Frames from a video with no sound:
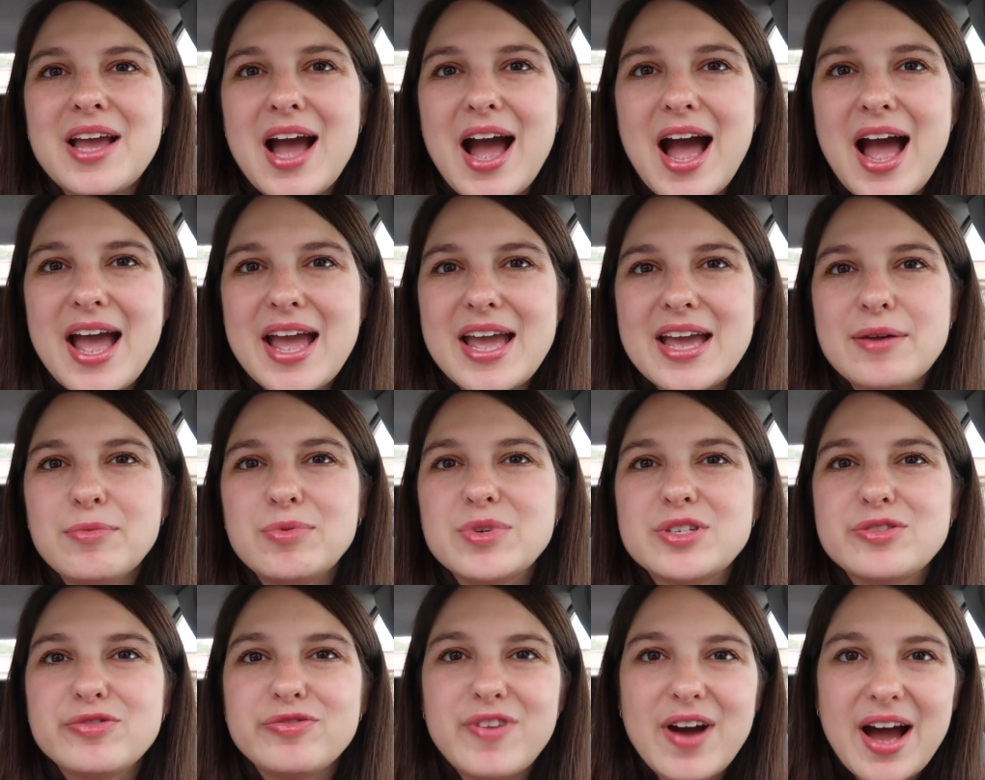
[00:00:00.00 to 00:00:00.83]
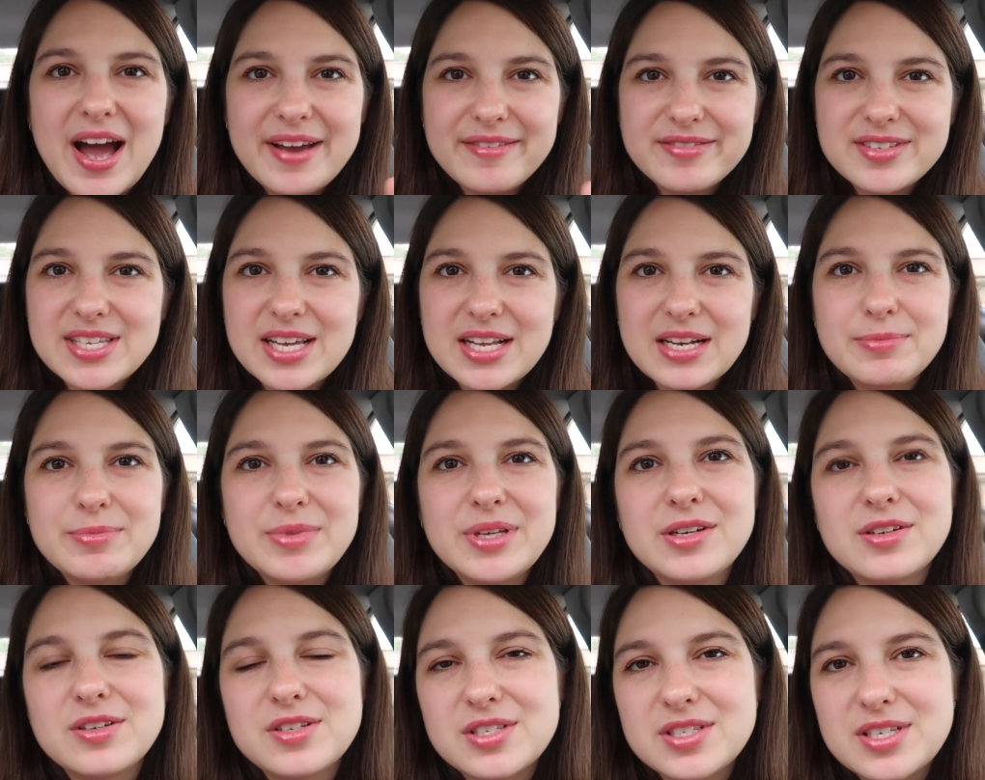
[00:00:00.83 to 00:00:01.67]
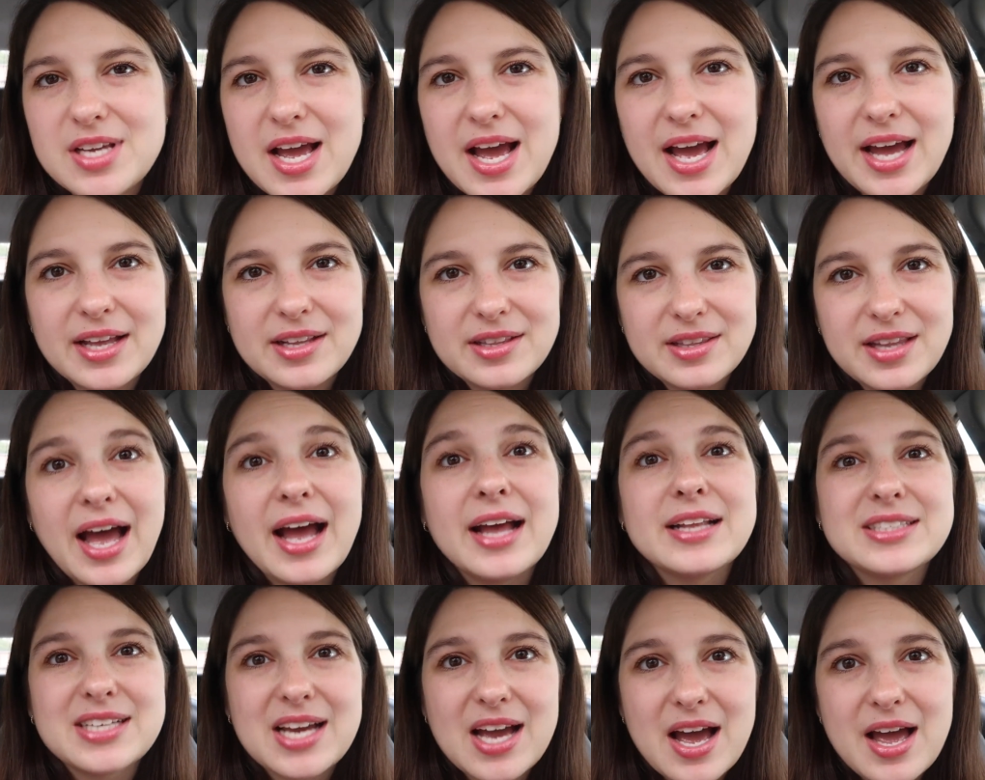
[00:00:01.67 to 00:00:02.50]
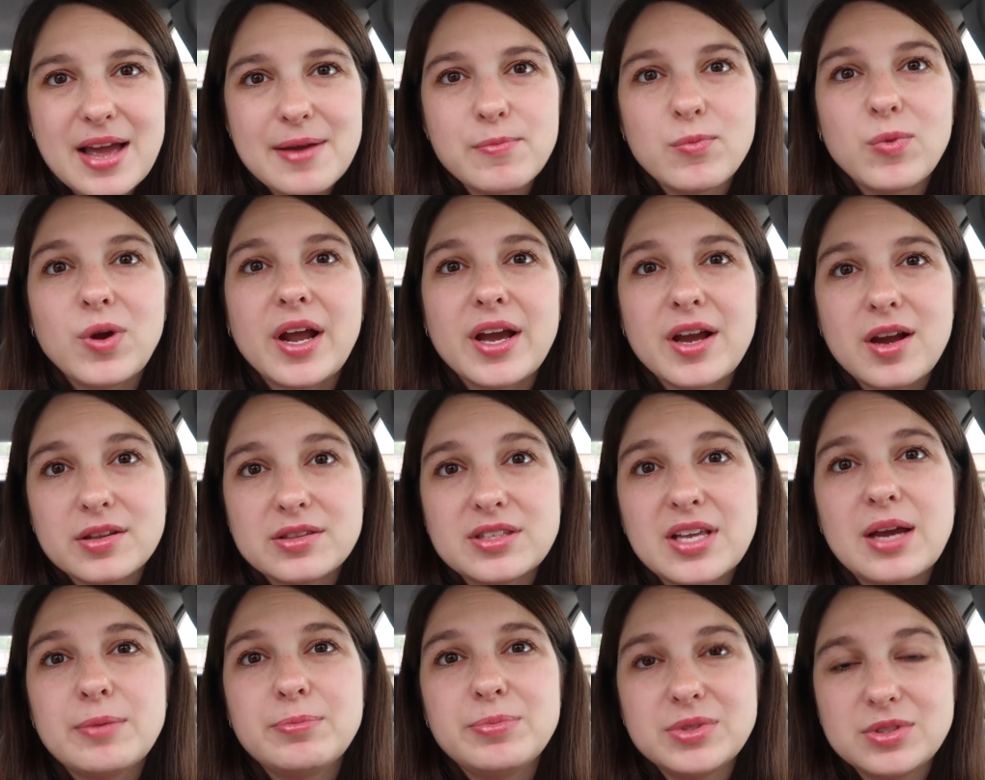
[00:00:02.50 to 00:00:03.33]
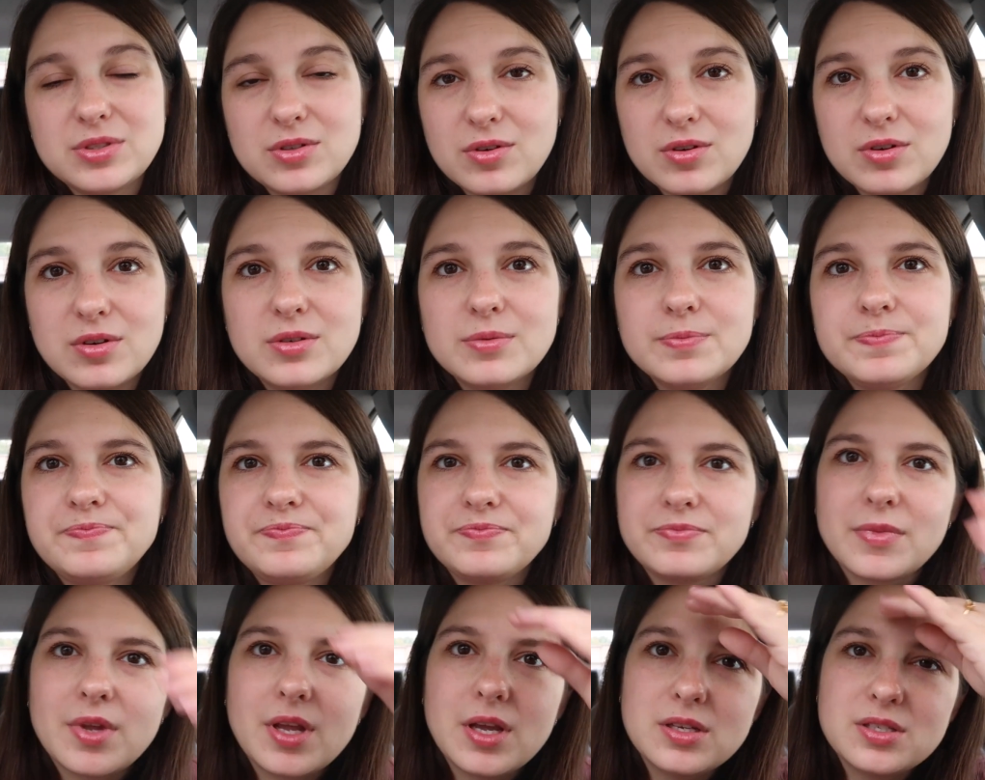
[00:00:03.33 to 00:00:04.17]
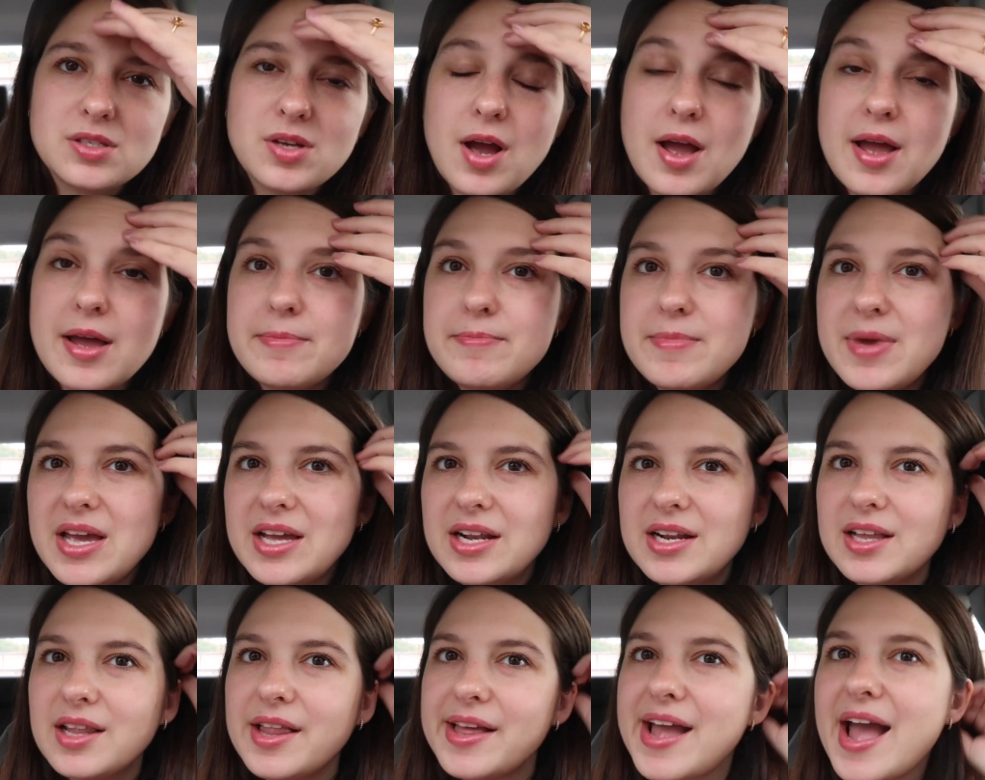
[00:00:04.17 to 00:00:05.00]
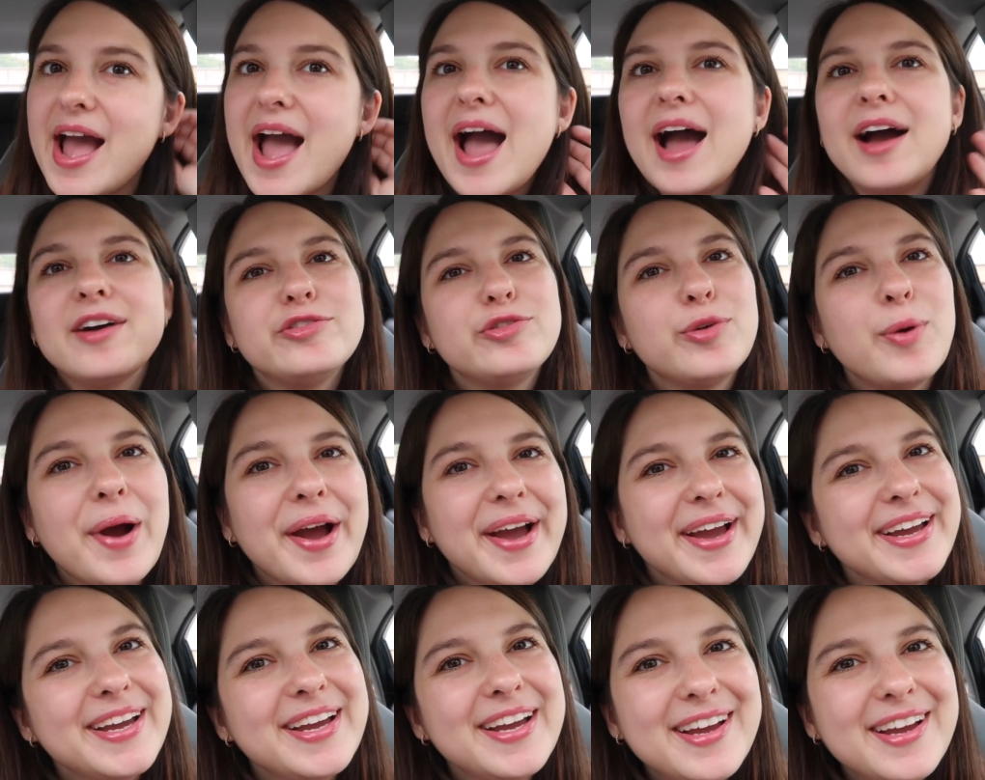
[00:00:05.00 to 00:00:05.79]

I was five centimeters at that time when I got the epidural. So I had made it like halfway